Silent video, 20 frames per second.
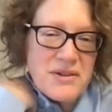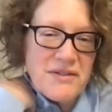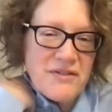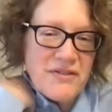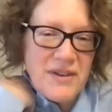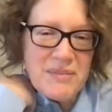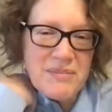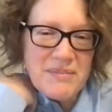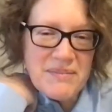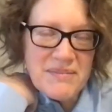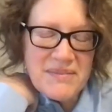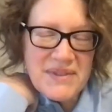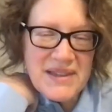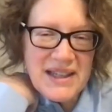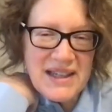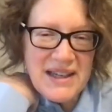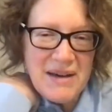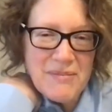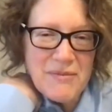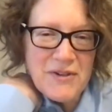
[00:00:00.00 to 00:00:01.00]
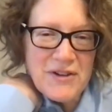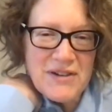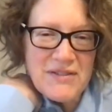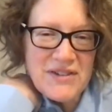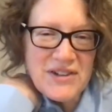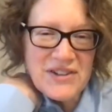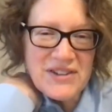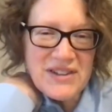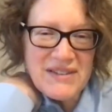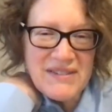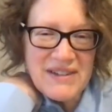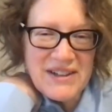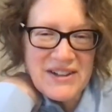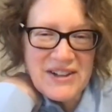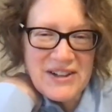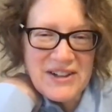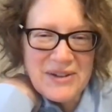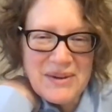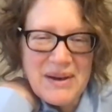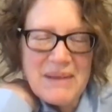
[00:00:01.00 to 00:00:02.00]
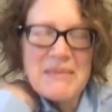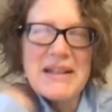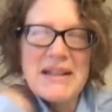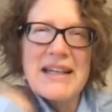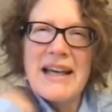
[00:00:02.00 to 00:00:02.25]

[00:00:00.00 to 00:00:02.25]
it from the comfort of your living room. I mean,